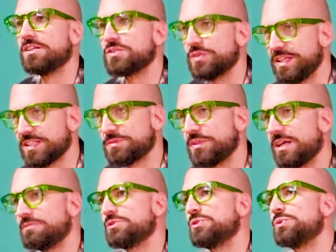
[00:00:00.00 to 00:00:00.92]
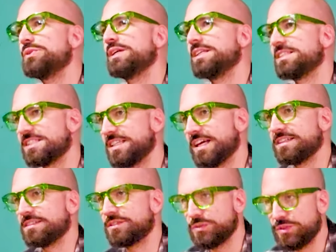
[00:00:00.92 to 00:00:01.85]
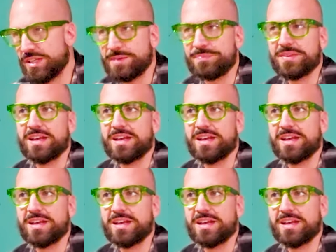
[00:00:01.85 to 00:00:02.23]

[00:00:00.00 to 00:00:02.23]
So here's what I would do instead today.